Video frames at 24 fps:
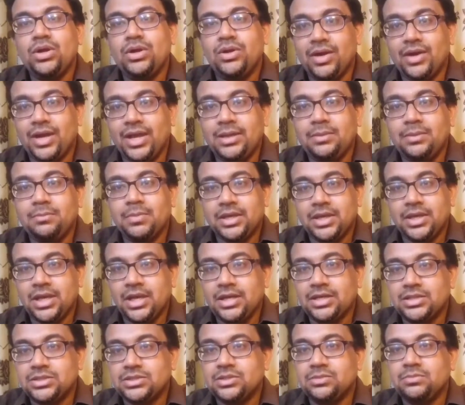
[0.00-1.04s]
drying
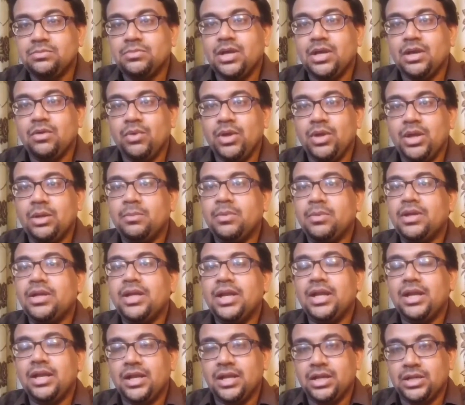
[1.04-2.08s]
mechanism available
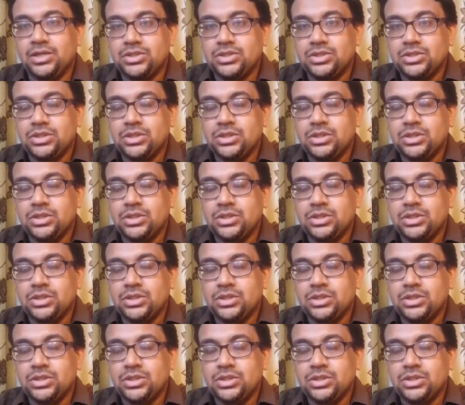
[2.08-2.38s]
in it.